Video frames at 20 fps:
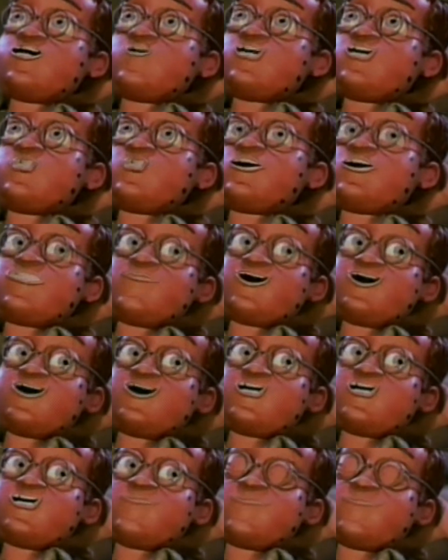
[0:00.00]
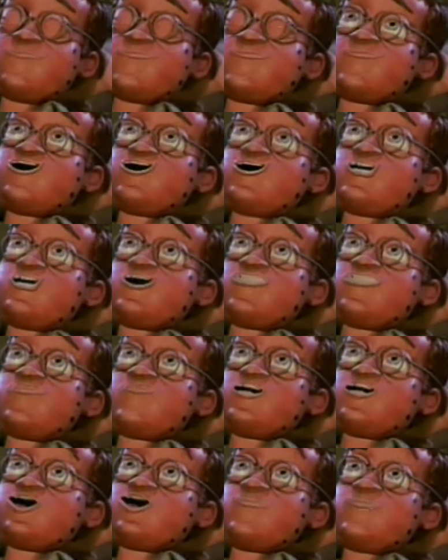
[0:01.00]
creatures, Mike. I can't
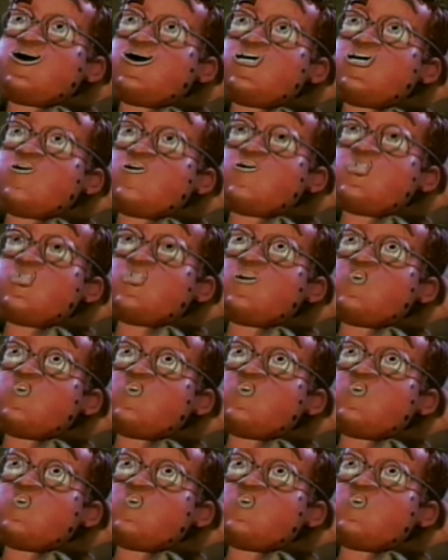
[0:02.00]
play all my cards